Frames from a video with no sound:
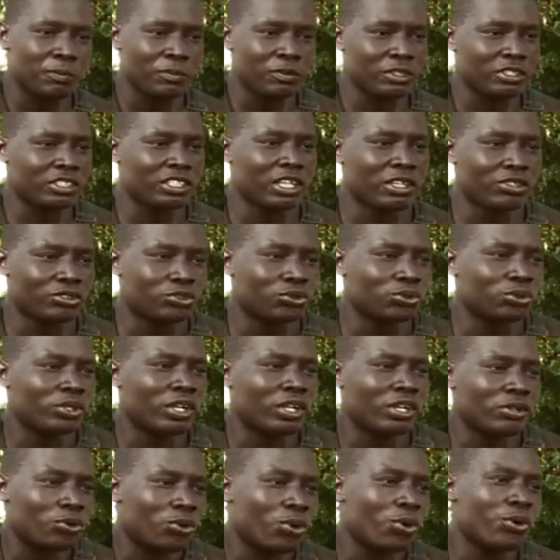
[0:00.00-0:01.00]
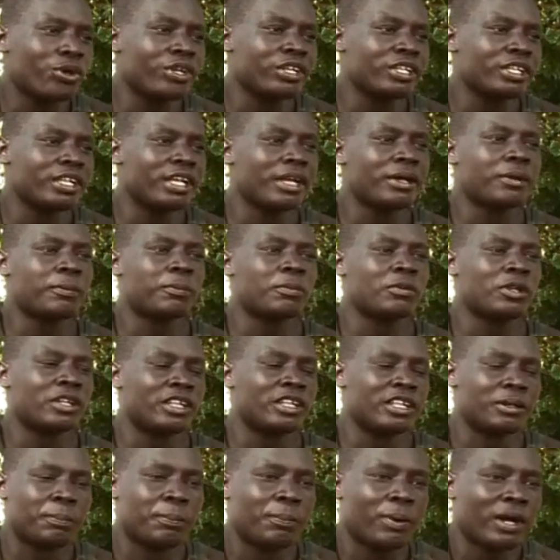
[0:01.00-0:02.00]
South Sudan go in
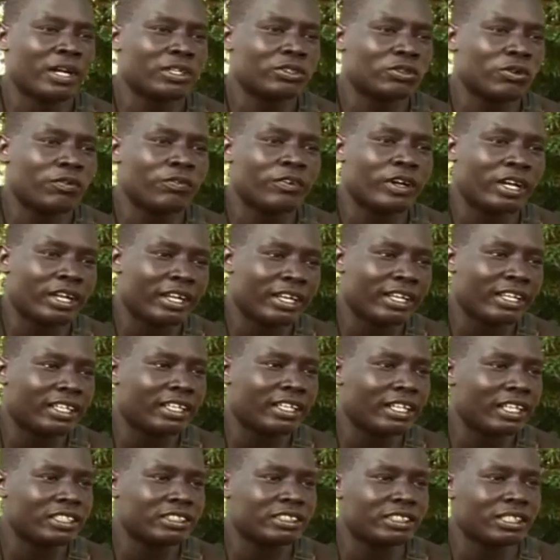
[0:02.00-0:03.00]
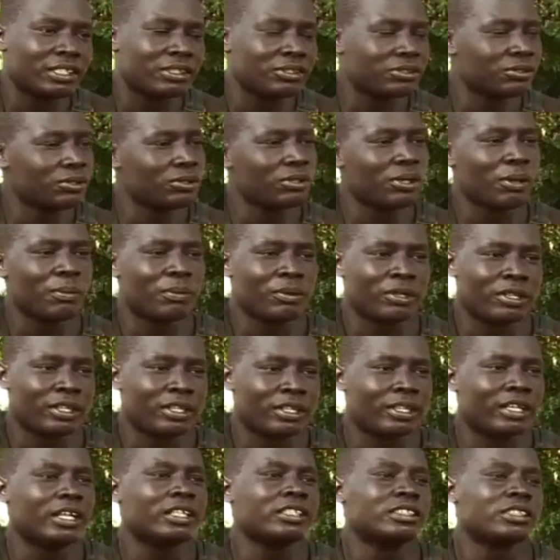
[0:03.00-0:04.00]
the part of agriculture. You know,
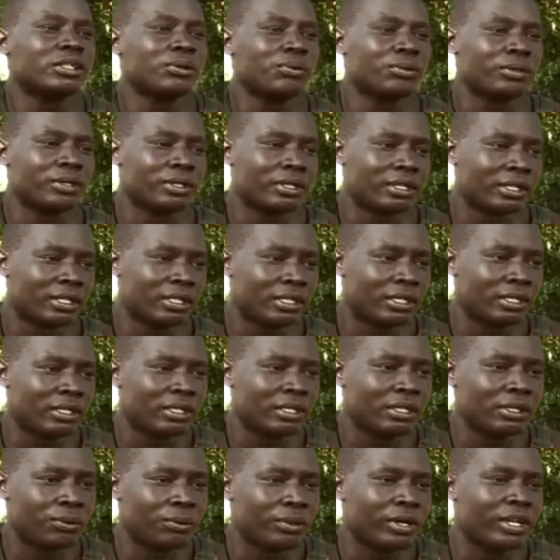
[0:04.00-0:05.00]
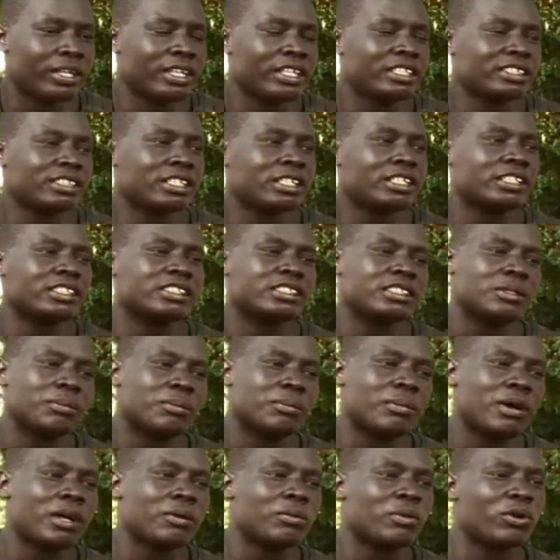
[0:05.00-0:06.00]
agriculture we understand is the
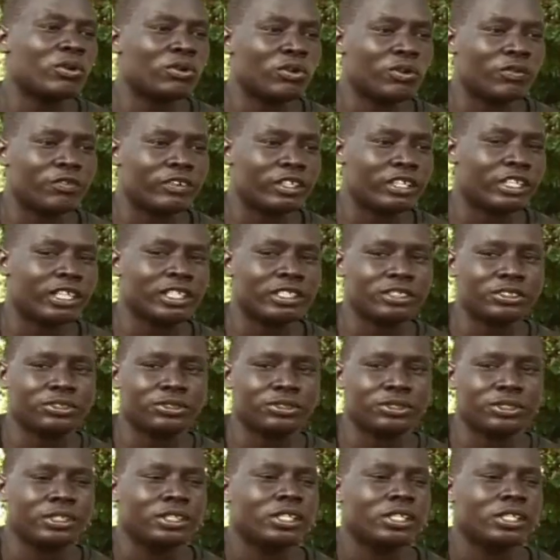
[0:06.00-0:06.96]
backbone of the country.